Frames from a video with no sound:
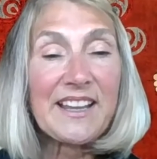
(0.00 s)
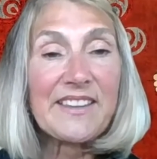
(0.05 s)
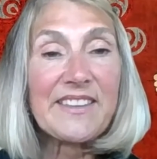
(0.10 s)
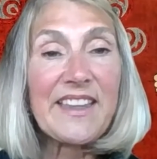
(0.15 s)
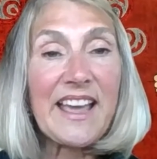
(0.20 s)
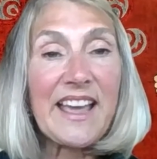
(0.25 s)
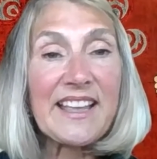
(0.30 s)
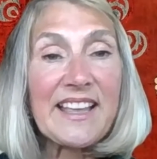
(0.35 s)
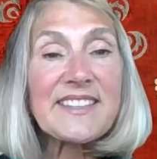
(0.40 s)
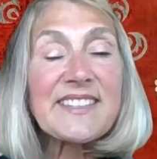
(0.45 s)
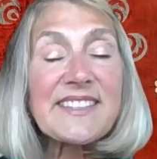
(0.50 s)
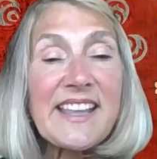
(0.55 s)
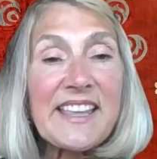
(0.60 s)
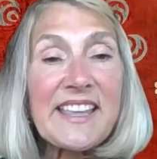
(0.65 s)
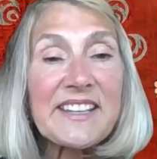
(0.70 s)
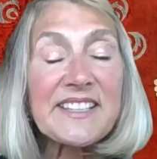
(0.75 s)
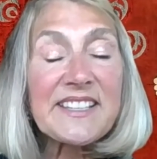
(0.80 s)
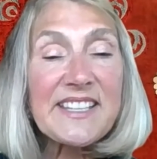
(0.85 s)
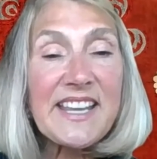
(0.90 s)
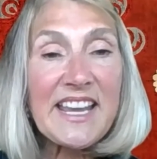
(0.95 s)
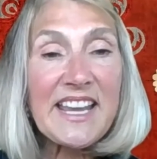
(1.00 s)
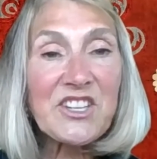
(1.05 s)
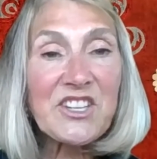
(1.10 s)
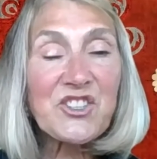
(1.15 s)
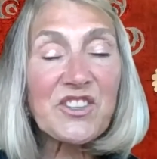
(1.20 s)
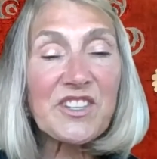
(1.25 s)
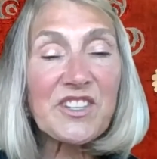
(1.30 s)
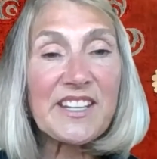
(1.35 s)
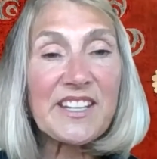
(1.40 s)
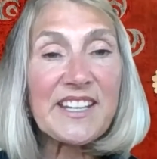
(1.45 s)
that
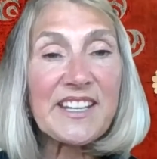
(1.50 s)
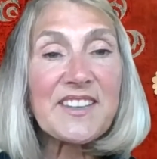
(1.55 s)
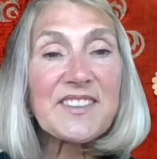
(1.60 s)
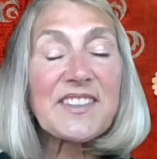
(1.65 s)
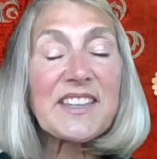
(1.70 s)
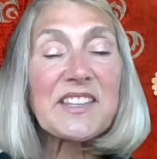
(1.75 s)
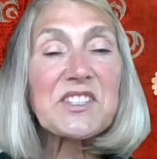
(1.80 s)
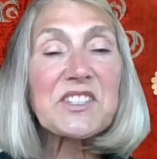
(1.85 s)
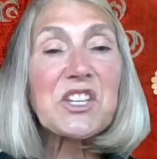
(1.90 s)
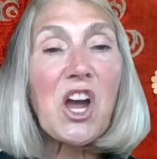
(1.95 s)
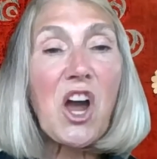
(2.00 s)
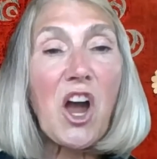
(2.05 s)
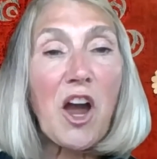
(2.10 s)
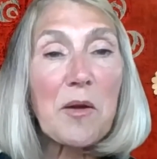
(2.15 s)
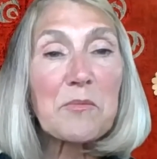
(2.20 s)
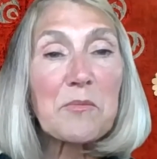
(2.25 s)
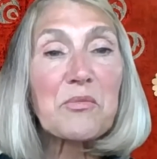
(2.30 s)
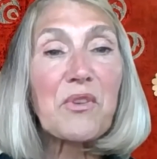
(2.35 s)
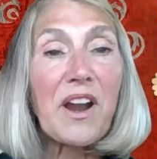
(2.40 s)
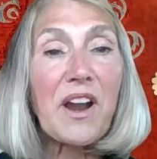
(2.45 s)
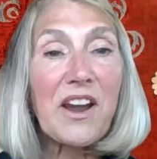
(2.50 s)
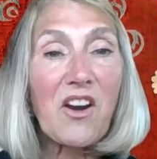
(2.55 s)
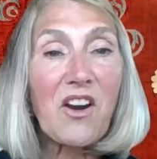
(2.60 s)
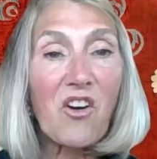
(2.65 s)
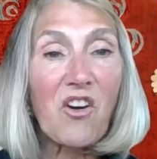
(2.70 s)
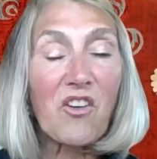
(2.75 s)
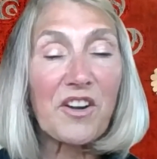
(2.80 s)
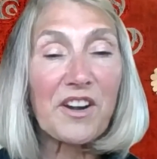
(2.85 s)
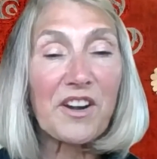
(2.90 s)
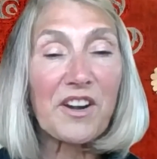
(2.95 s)
sanitation is a top
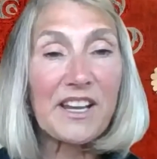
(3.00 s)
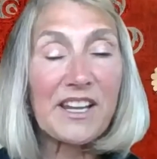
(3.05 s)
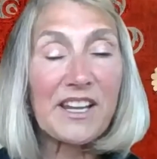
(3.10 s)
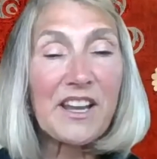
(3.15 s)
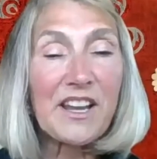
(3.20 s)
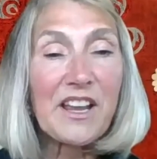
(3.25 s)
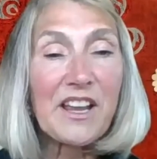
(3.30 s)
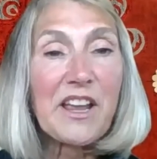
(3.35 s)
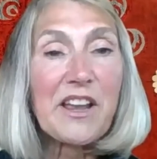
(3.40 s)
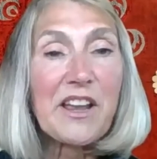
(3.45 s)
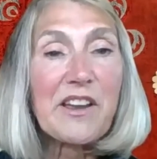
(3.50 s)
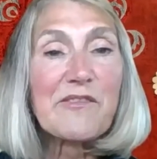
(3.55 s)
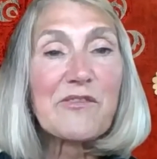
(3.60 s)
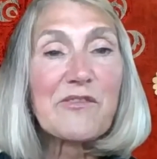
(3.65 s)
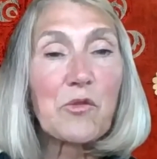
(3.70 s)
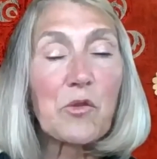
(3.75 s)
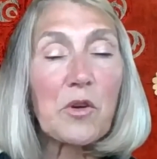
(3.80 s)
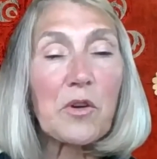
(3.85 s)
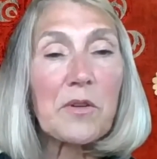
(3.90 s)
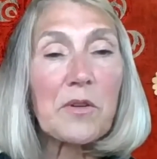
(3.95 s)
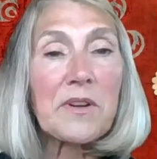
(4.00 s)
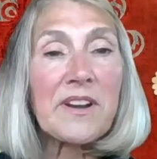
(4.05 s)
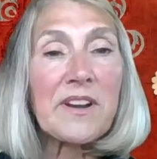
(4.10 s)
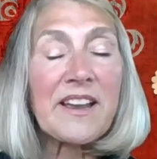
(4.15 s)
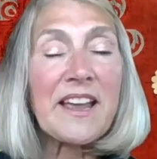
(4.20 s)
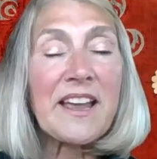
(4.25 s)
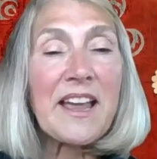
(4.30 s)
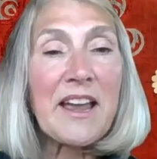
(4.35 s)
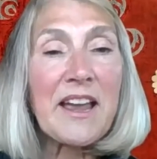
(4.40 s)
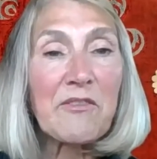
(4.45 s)
priority for
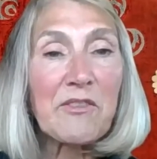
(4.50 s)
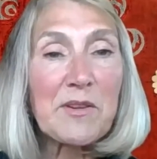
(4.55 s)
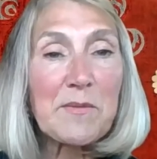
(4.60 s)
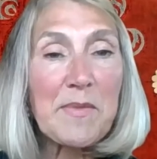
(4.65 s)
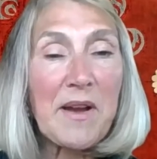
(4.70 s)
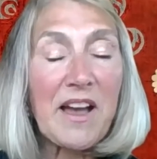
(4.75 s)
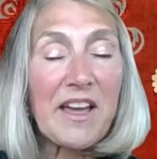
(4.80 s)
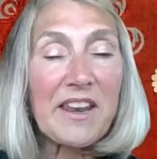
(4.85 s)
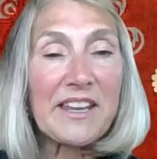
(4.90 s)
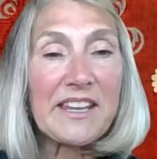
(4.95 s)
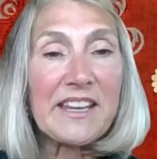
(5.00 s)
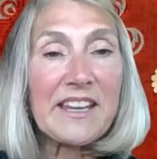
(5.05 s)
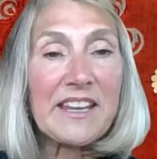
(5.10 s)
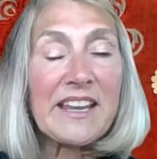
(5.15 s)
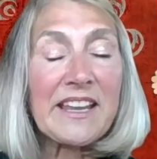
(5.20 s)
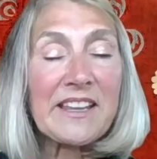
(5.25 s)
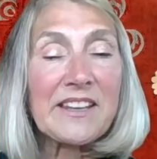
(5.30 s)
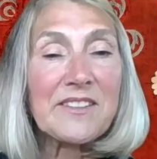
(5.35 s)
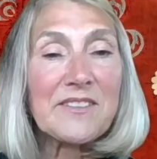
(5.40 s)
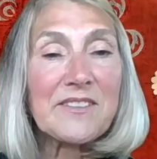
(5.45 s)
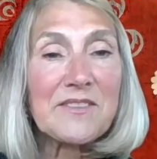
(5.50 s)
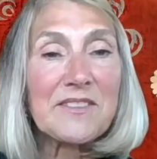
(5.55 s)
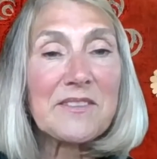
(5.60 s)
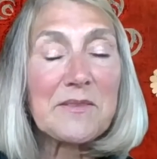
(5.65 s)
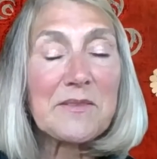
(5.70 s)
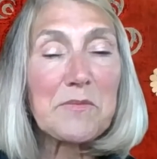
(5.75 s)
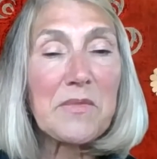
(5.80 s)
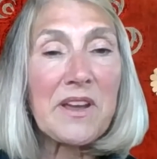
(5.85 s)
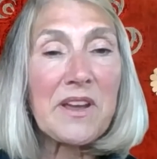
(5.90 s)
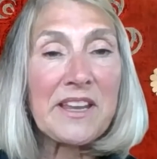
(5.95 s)
everybody
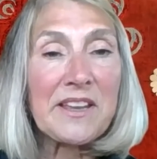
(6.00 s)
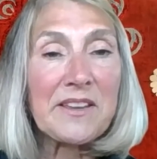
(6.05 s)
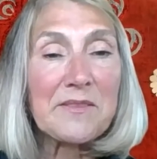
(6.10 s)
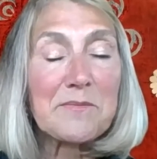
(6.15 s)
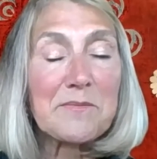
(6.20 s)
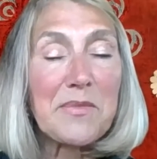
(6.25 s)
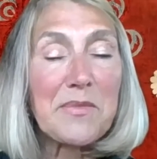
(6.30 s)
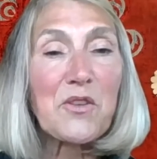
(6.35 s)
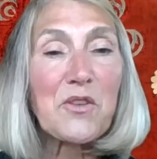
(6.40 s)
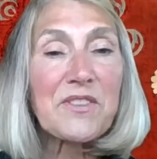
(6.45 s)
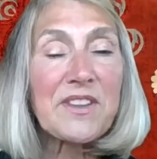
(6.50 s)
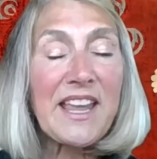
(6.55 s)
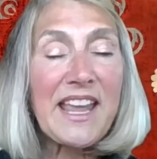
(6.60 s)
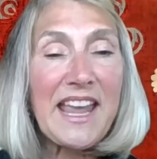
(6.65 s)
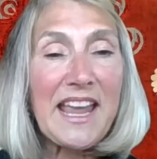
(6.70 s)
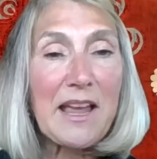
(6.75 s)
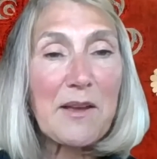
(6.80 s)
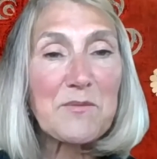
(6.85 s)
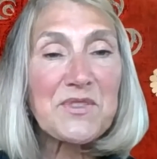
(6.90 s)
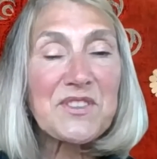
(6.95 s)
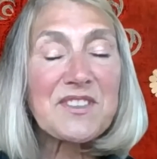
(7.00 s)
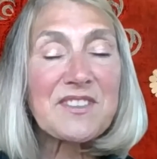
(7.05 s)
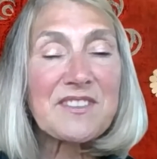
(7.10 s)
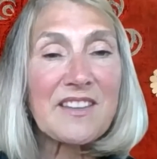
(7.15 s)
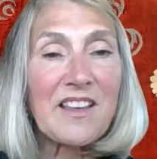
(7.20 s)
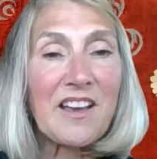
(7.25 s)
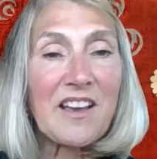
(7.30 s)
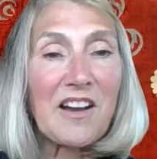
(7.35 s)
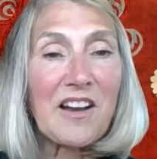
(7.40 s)
in both camps,